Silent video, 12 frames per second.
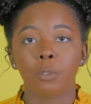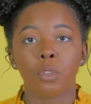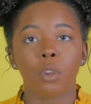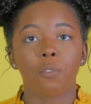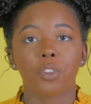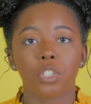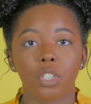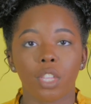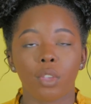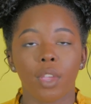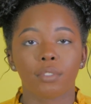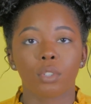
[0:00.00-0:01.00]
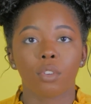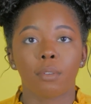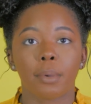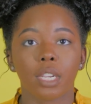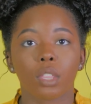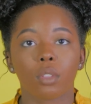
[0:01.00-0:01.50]
You know for sure that you have
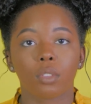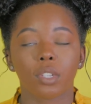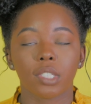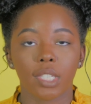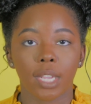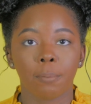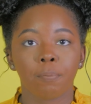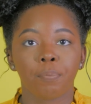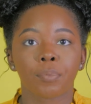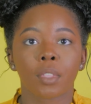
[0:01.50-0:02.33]
school Monday through Thursday.